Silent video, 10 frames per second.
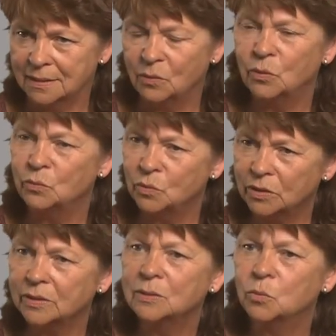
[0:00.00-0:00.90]
And we
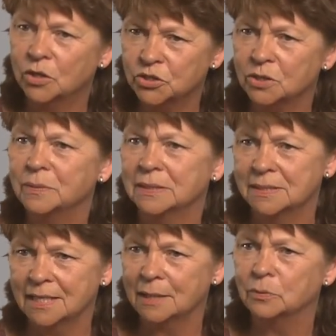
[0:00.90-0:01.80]
really want you to be at
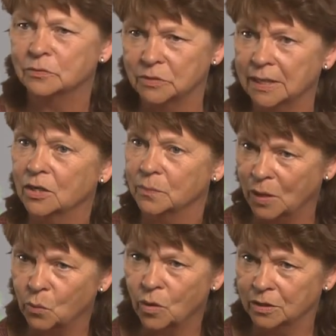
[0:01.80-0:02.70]
the table if you care
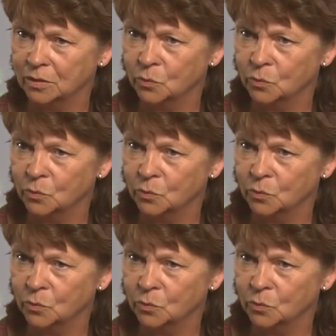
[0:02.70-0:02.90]
about water.